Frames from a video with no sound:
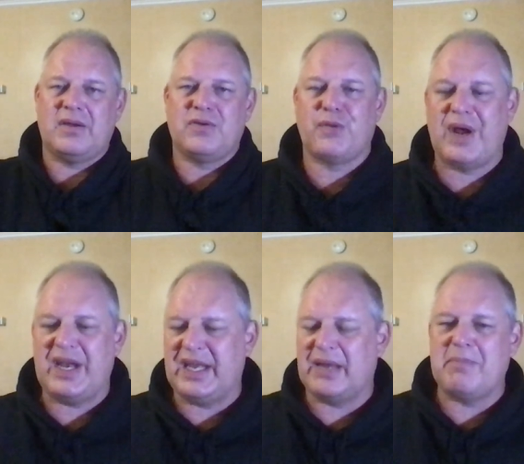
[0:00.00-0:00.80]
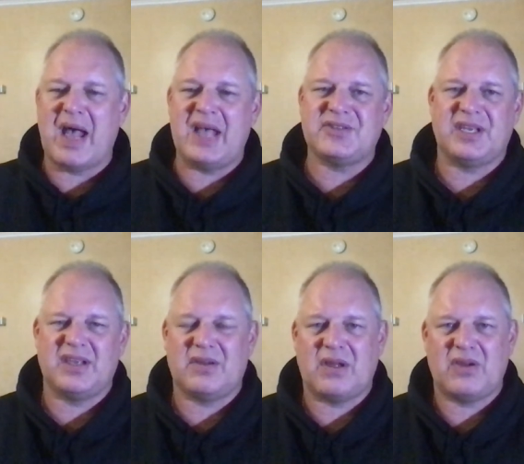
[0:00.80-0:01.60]
greening and
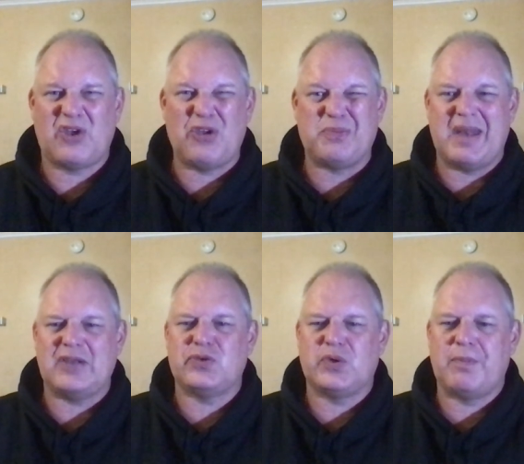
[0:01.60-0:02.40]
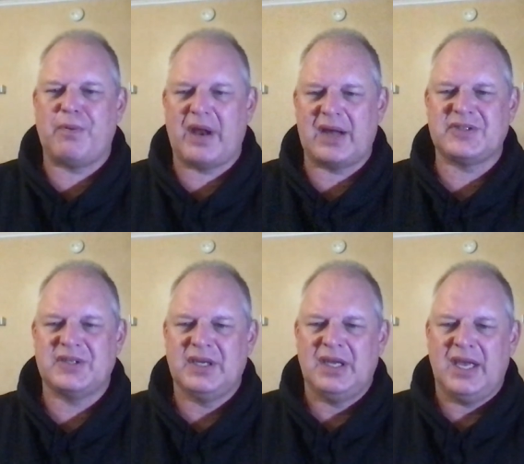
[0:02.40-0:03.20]
masking, a cosmetic sort of product.
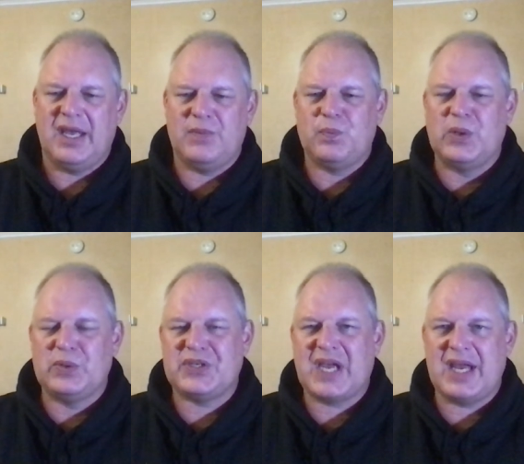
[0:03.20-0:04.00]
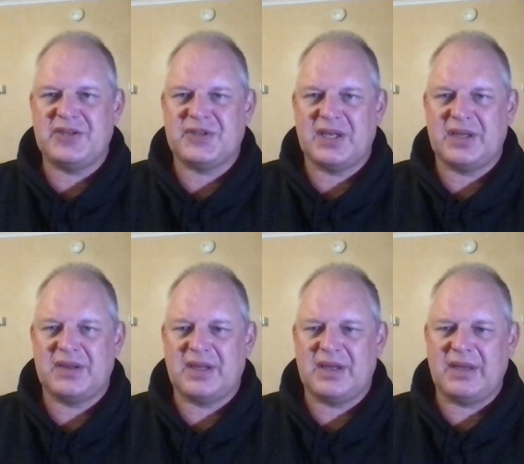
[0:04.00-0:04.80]
It will change
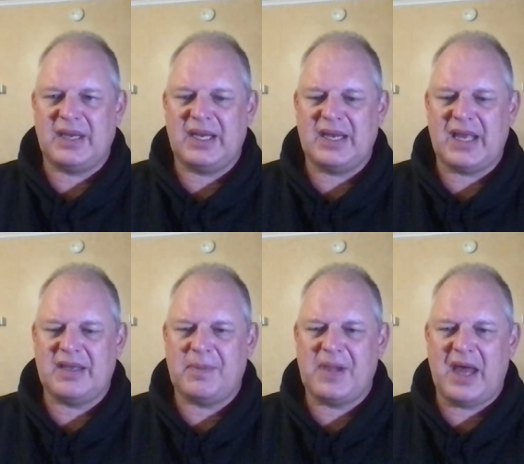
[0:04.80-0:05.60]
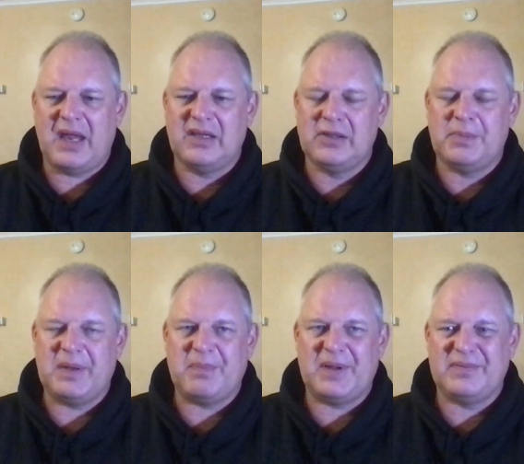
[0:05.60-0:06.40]
the heat at your plant a little
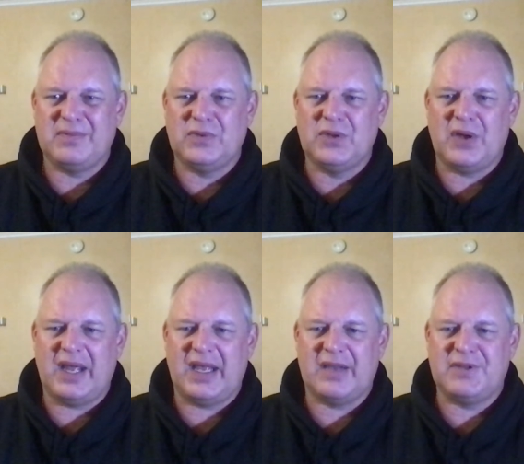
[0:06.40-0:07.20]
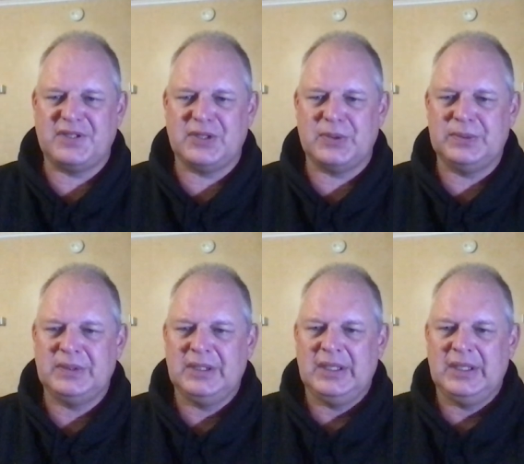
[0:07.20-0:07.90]
bit, but not a heck of a deal.